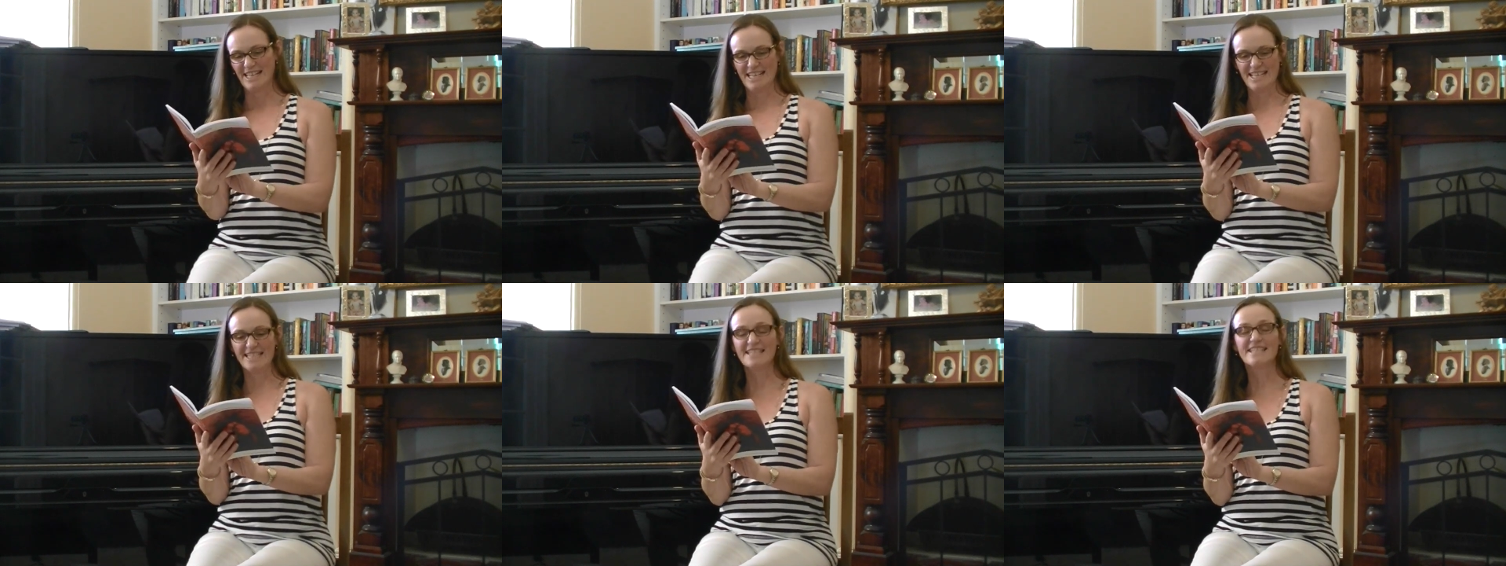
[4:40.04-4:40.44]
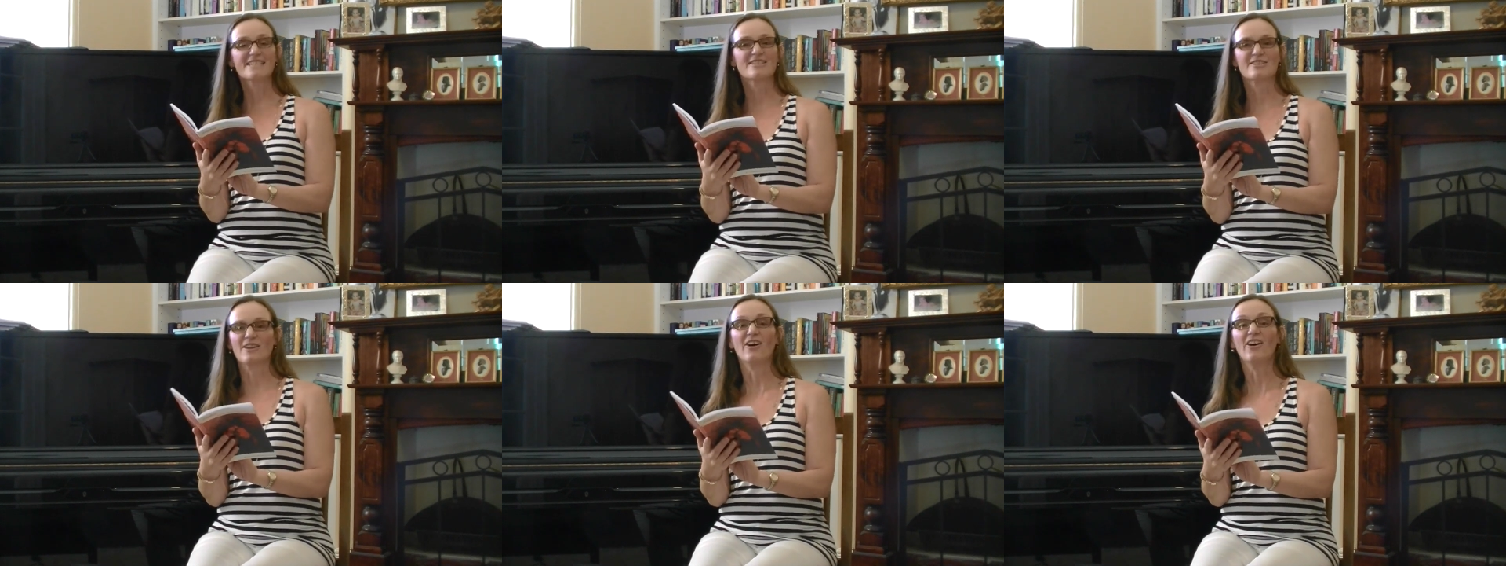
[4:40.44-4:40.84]
It's a
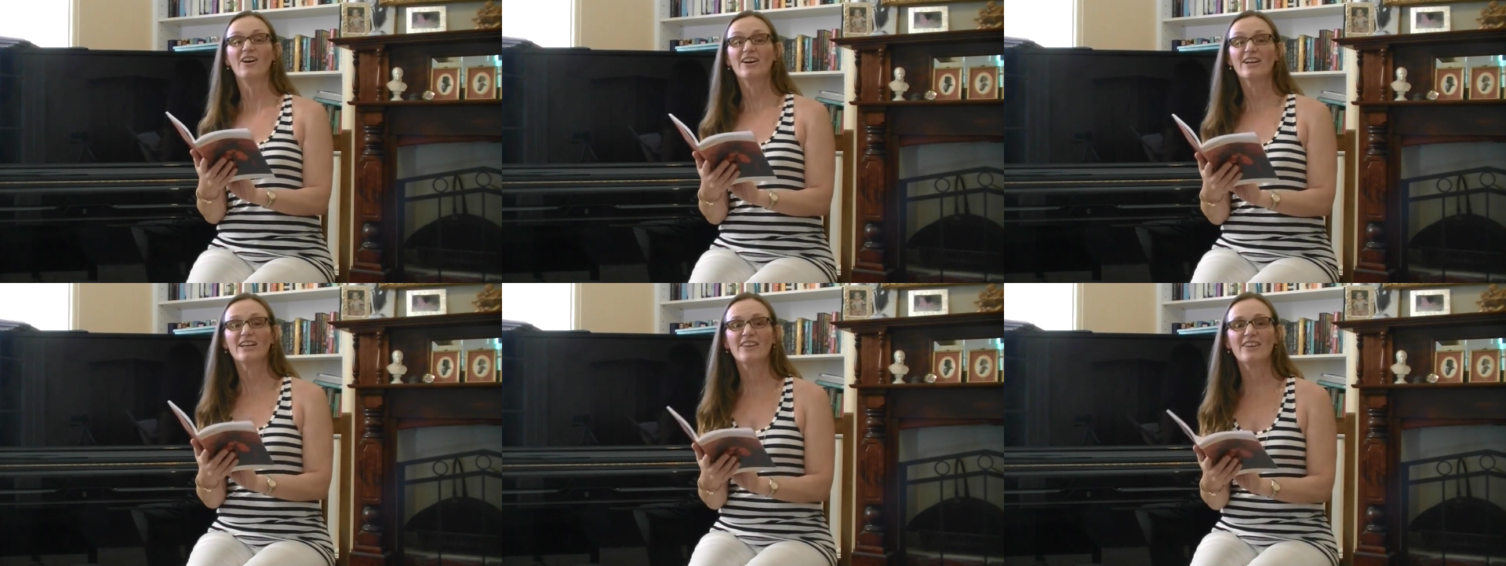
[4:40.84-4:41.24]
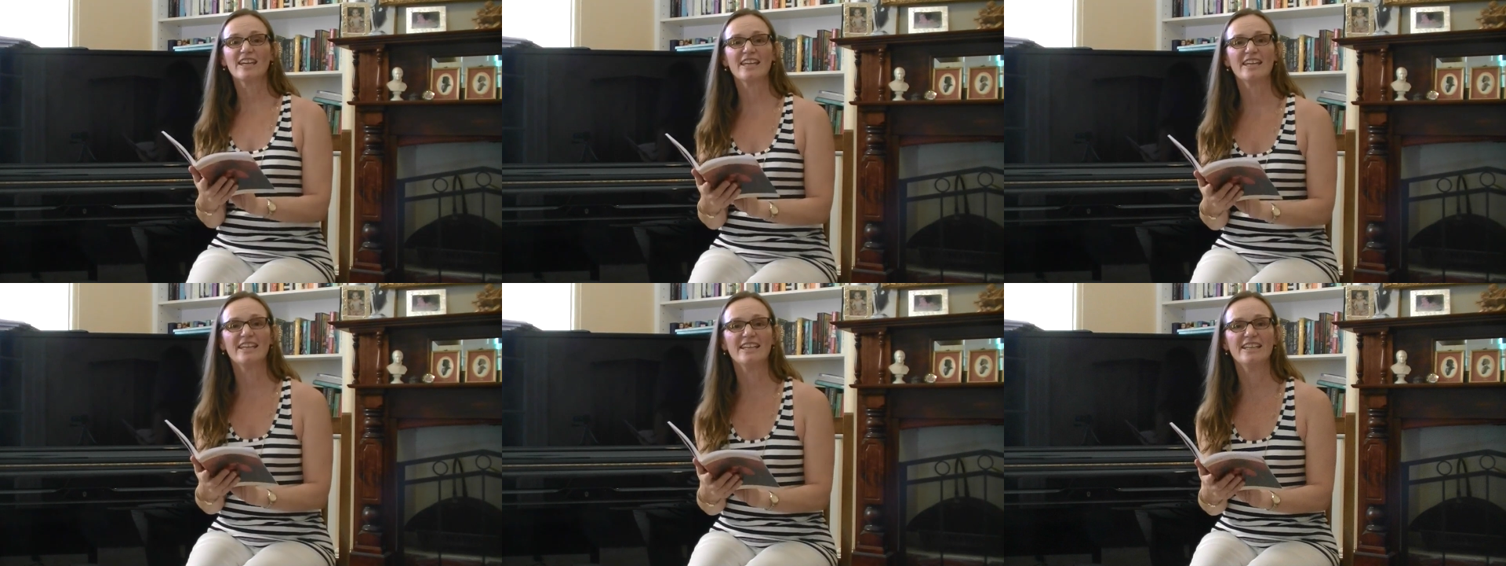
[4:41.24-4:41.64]
song of the
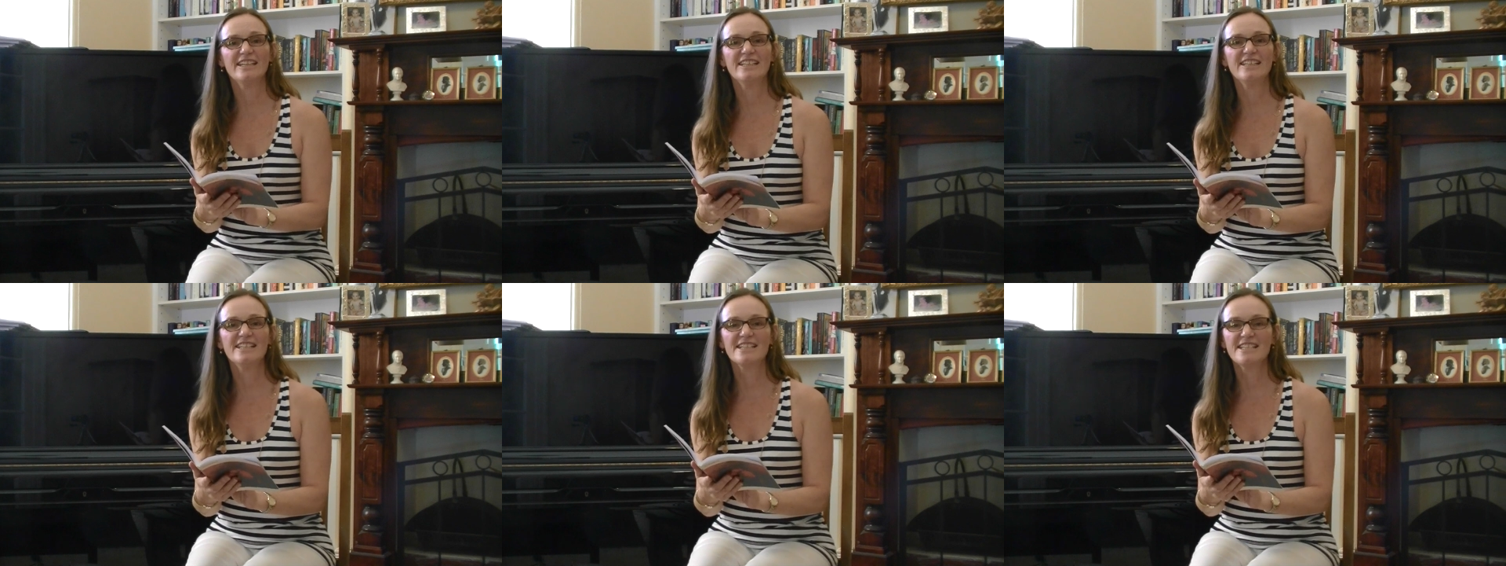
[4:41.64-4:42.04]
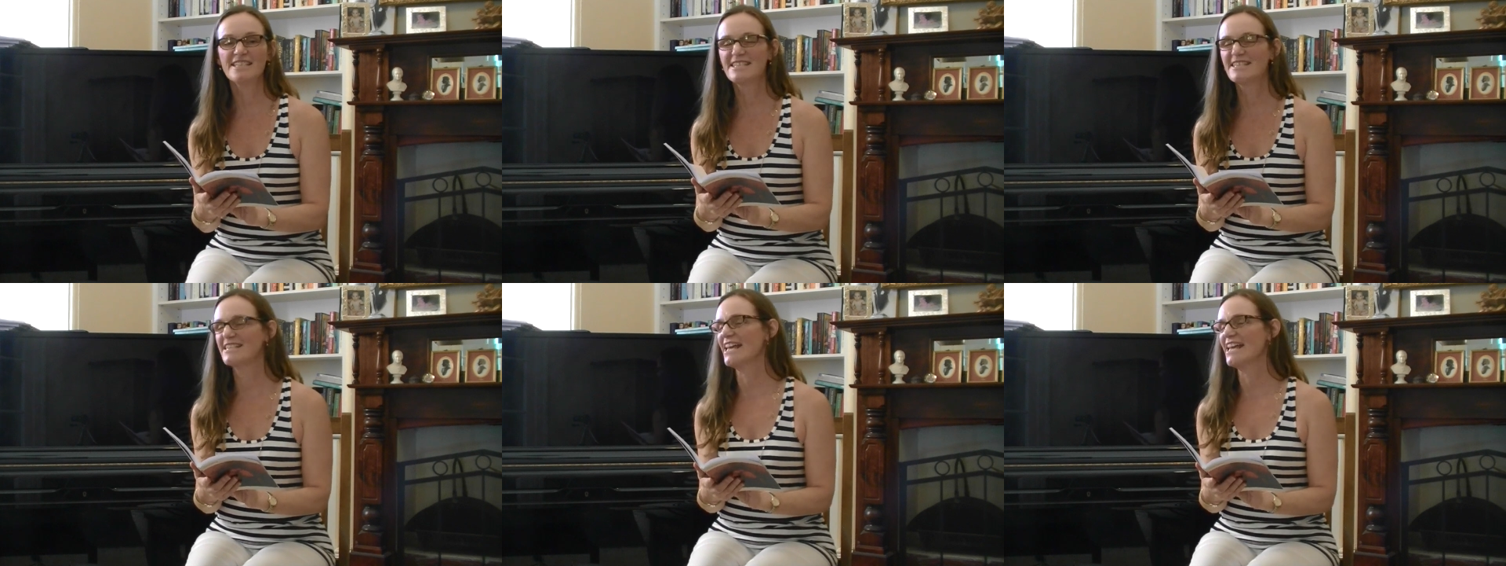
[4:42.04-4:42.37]
kids